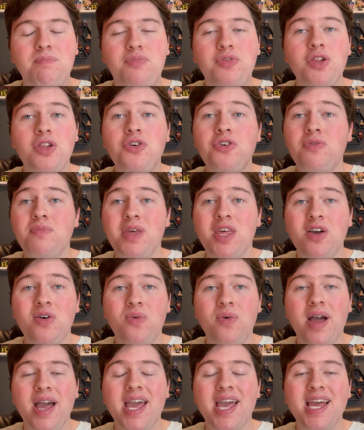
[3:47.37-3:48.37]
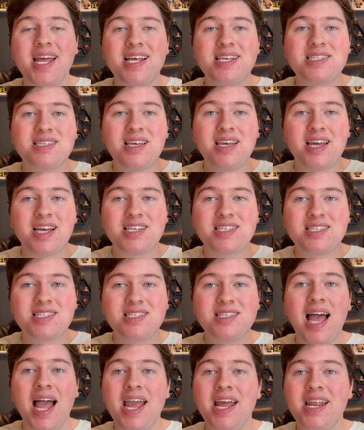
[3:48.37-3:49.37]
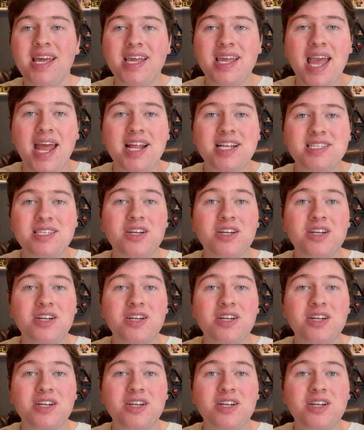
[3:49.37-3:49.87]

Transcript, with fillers: Blew me away. It is exciting and it's